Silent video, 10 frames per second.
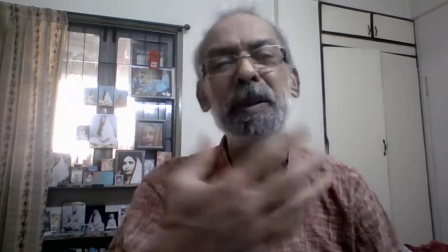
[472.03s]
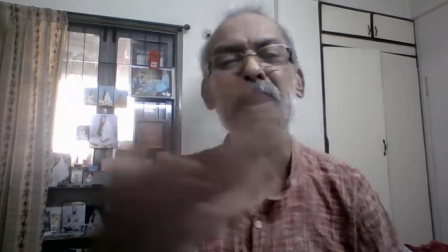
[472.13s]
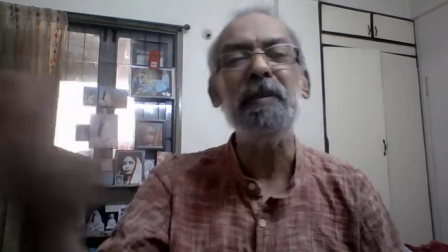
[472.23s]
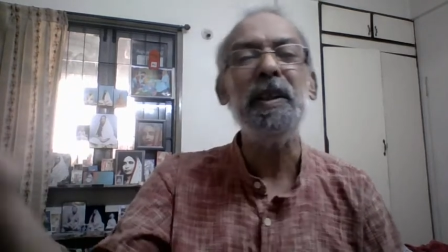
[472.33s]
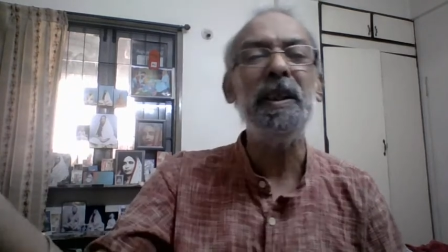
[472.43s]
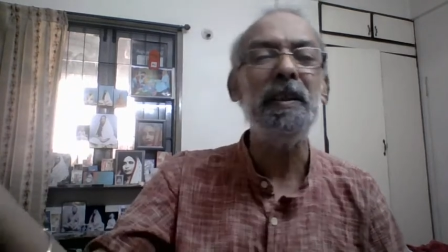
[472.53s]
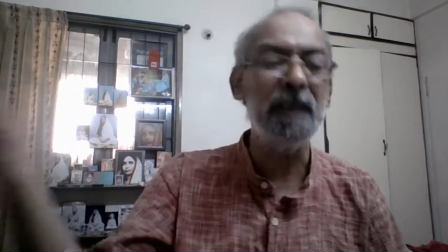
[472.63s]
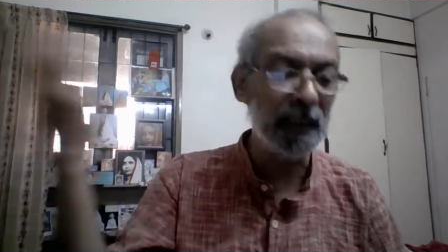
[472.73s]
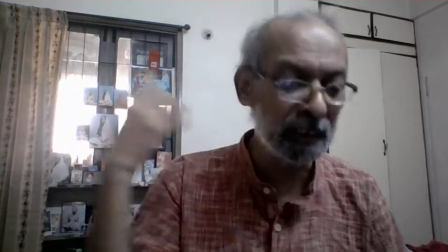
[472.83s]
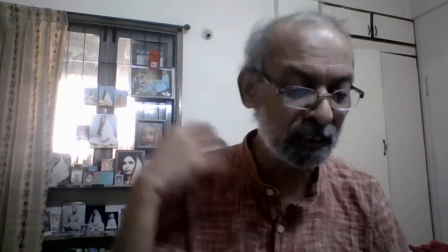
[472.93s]
giving
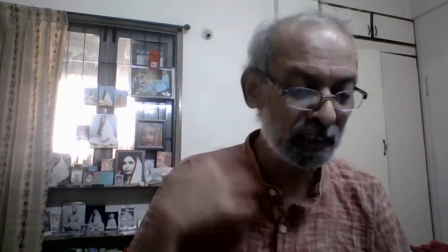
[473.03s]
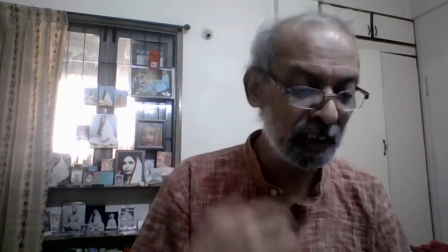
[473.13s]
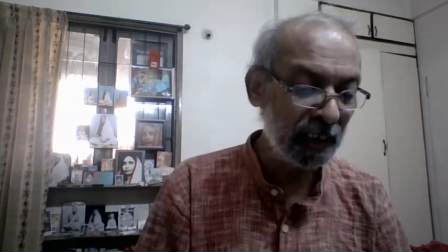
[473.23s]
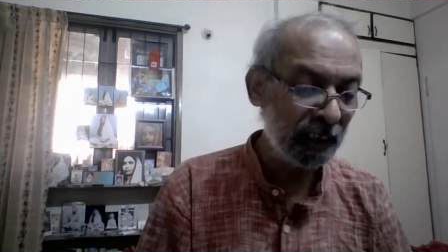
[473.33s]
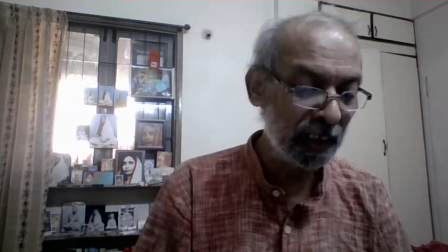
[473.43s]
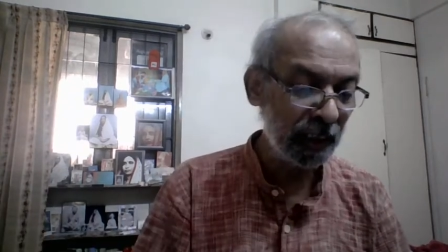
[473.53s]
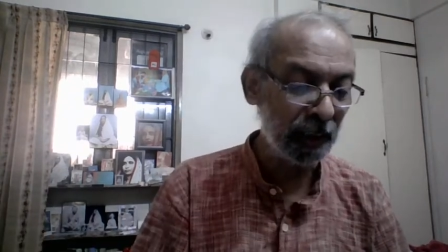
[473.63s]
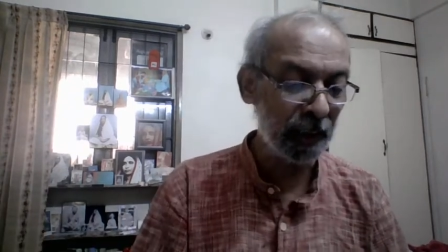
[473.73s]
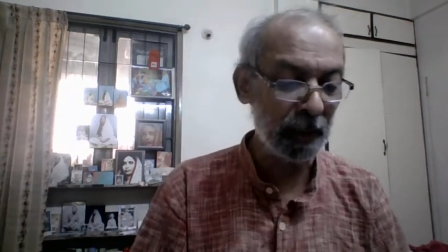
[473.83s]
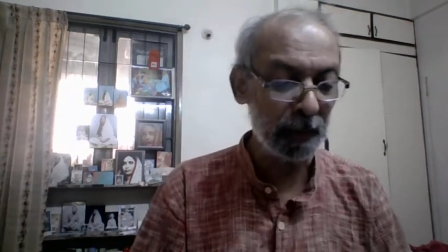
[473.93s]
this
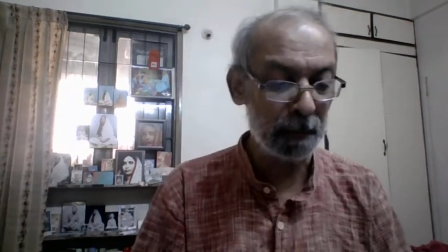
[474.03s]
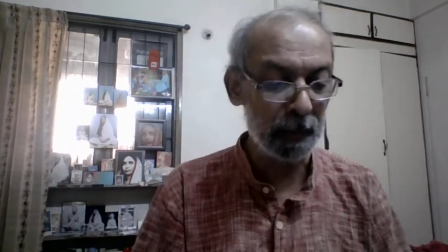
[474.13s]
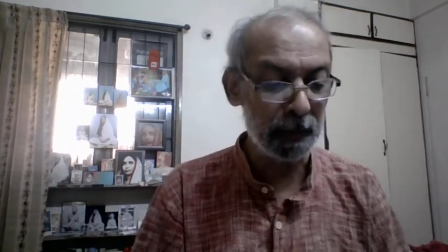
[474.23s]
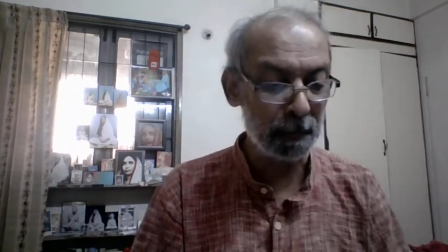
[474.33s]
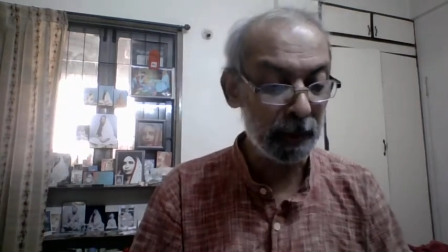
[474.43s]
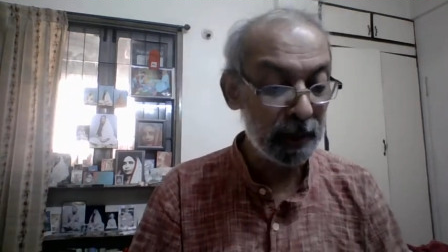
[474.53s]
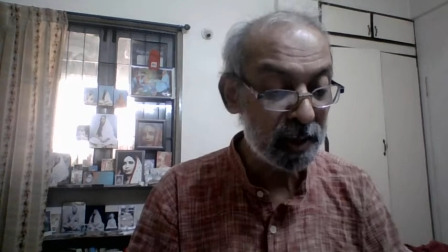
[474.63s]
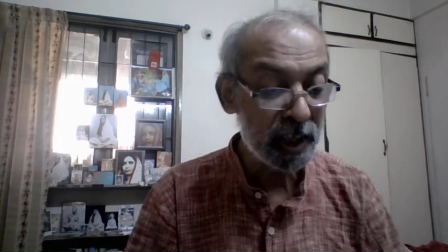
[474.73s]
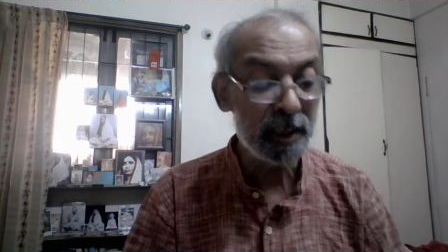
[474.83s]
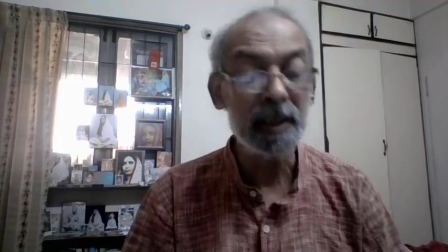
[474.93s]

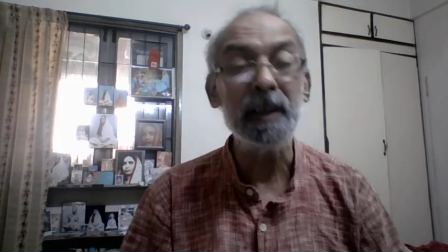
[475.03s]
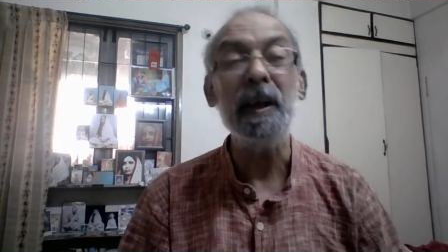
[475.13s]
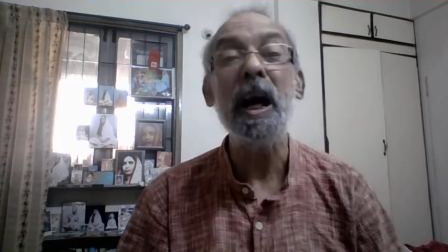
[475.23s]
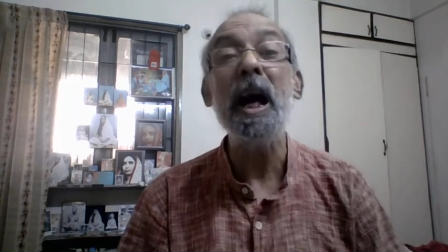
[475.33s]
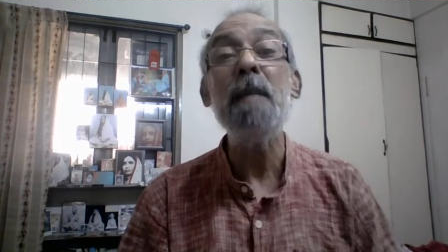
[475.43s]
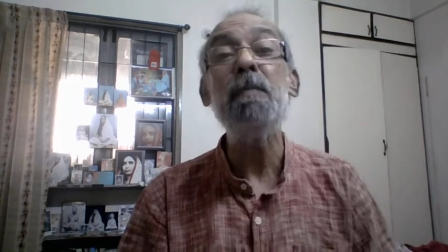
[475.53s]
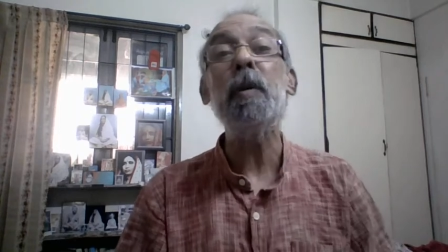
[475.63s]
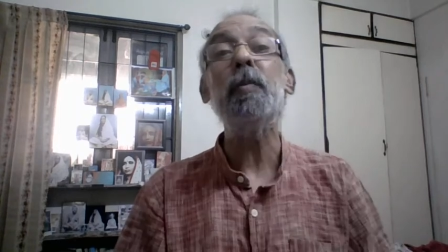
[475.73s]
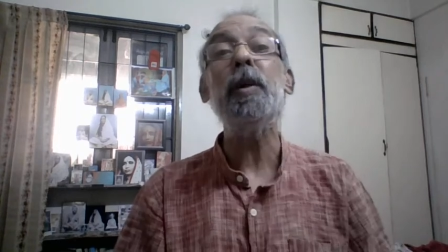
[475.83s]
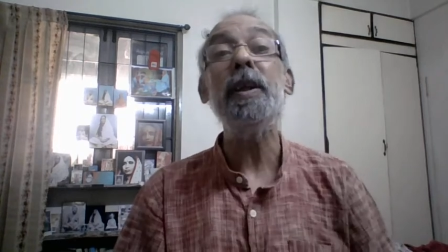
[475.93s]
preaching. I am
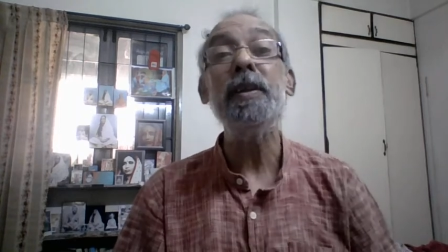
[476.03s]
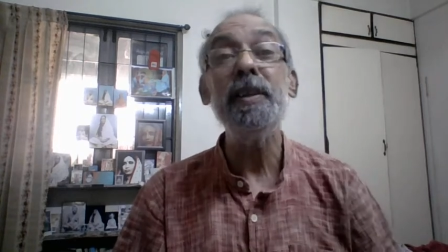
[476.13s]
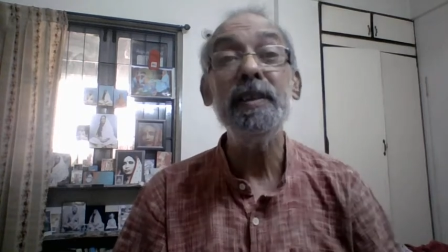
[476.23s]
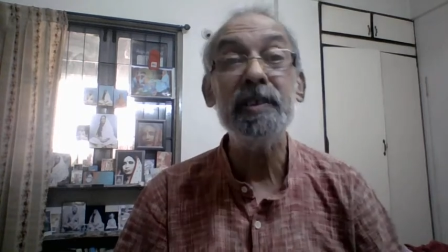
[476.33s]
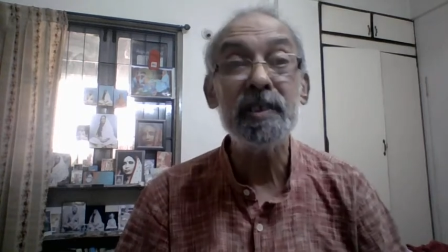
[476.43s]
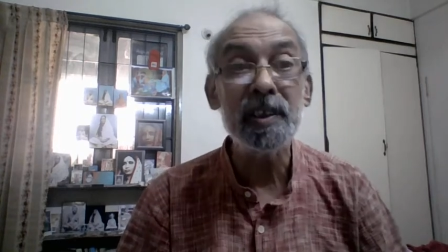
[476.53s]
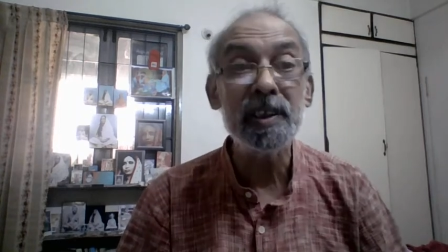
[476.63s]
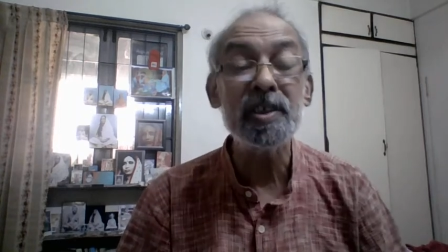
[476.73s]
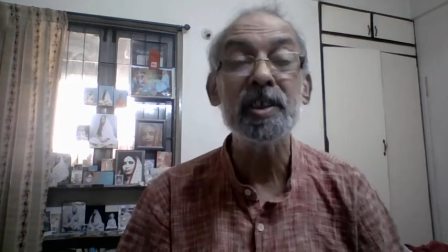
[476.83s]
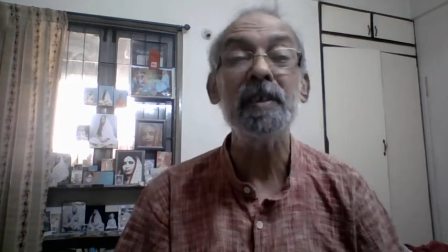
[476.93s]
propagating this
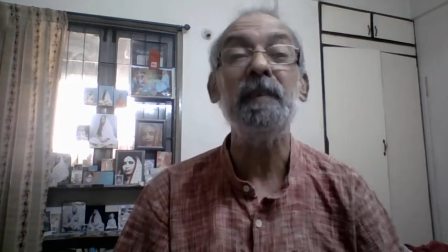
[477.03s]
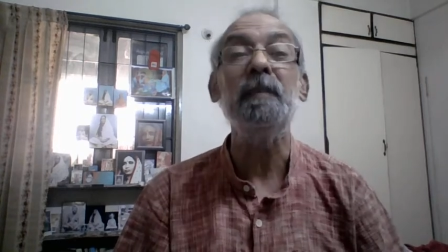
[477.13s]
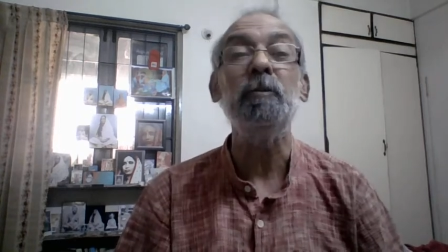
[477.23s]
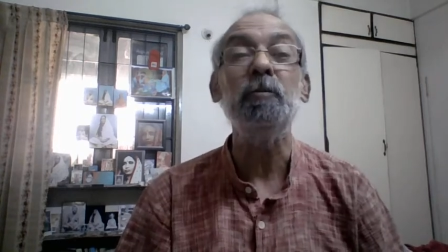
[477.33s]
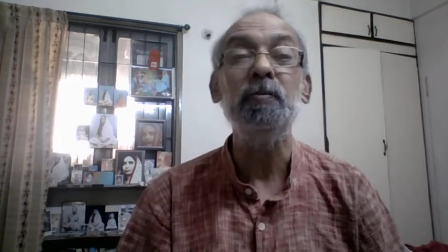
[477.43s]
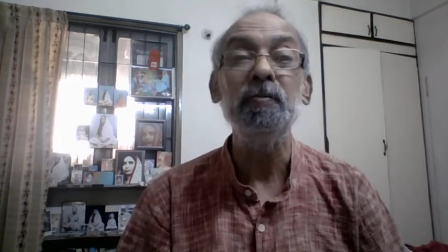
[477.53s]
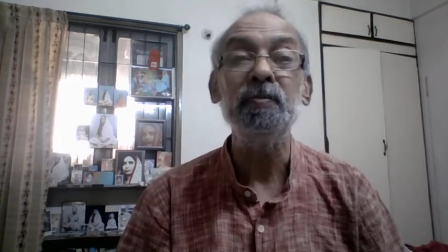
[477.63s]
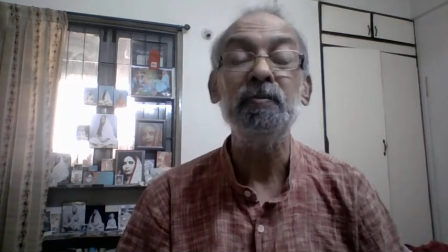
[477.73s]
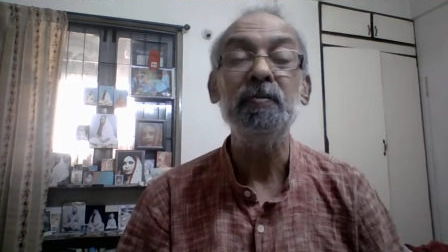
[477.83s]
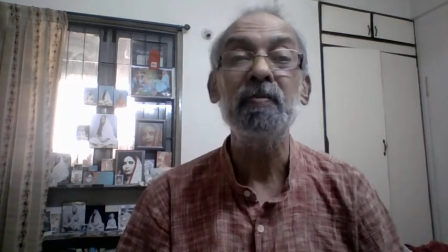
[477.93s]
religion.
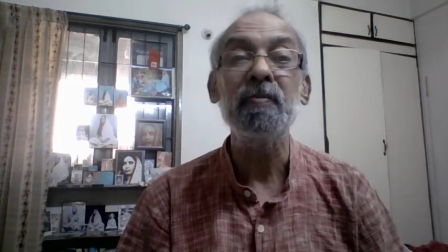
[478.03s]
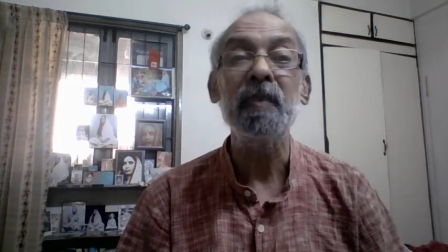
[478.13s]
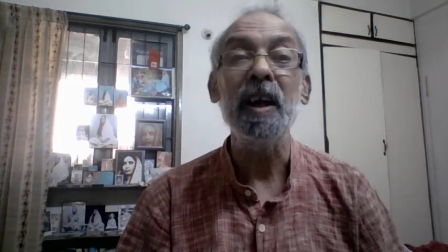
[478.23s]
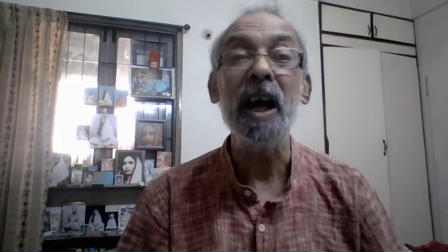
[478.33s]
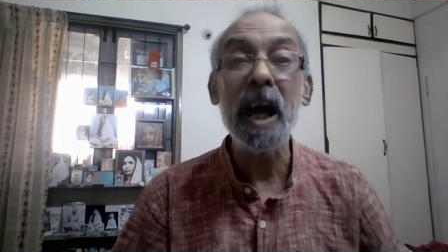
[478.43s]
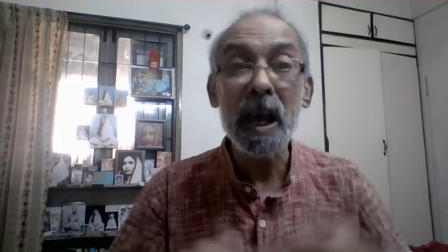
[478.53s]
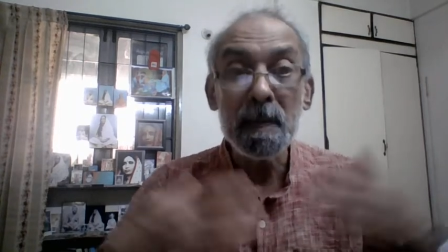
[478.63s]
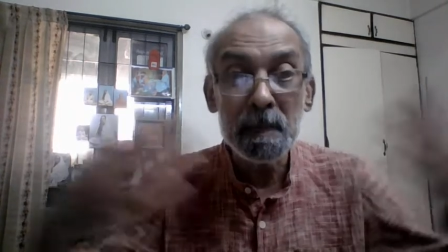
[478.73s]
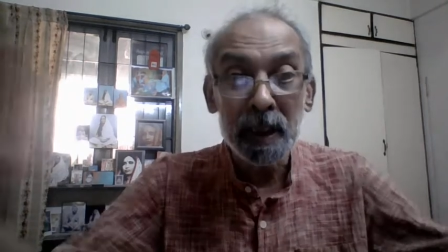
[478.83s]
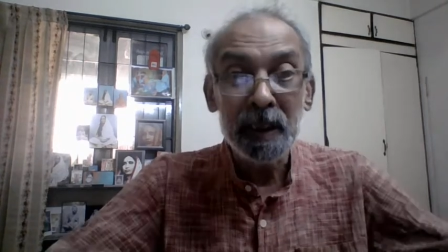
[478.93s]
I am,